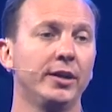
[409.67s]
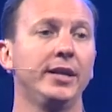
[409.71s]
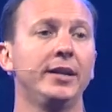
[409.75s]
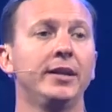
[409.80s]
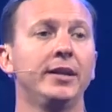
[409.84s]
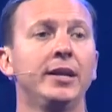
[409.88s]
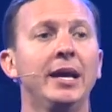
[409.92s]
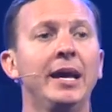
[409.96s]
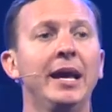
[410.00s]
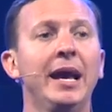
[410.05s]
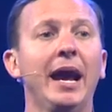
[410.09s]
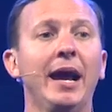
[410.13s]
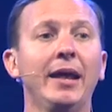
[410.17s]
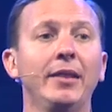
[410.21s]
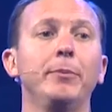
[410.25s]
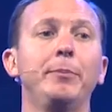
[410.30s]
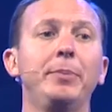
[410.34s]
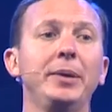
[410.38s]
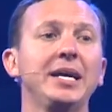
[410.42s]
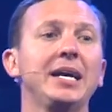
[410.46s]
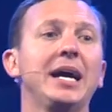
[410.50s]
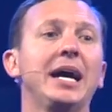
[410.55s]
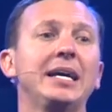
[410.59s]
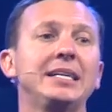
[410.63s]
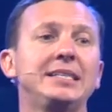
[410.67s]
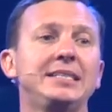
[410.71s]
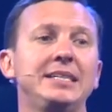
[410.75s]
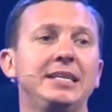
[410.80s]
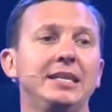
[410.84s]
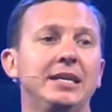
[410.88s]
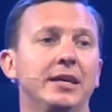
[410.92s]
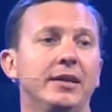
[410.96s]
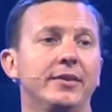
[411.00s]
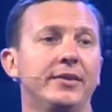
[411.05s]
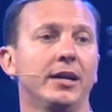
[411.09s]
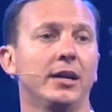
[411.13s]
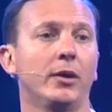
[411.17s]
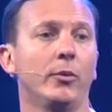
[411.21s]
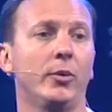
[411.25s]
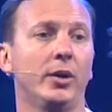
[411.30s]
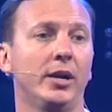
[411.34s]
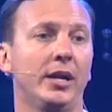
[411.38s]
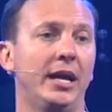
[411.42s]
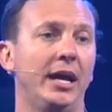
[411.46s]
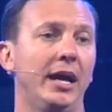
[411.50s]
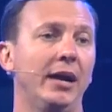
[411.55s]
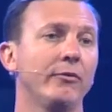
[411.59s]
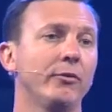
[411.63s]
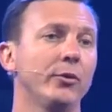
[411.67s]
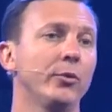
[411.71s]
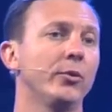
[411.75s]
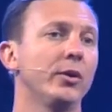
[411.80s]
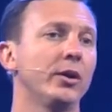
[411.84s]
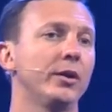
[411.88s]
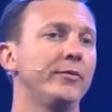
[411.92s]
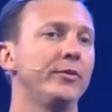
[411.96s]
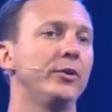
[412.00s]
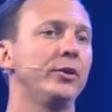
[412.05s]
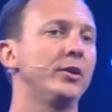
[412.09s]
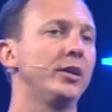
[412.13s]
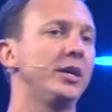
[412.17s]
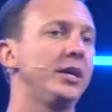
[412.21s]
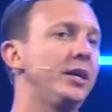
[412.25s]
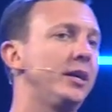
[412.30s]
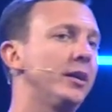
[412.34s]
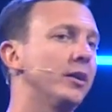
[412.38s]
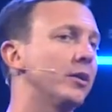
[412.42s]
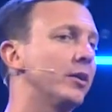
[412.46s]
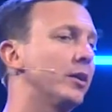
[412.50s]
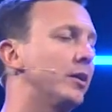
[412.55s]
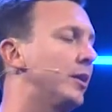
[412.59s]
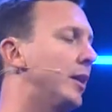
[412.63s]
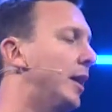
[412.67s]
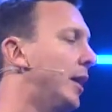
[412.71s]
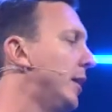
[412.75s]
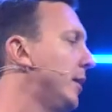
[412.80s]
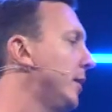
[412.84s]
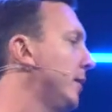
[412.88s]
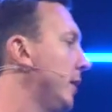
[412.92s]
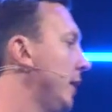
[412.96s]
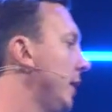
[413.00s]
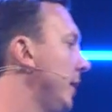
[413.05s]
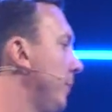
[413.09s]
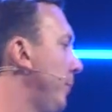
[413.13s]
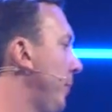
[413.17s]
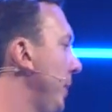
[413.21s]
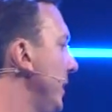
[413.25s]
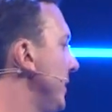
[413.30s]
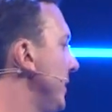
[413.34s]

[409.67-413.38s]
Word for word: And, and the big idea that I want every one of you to hear and, and, and pay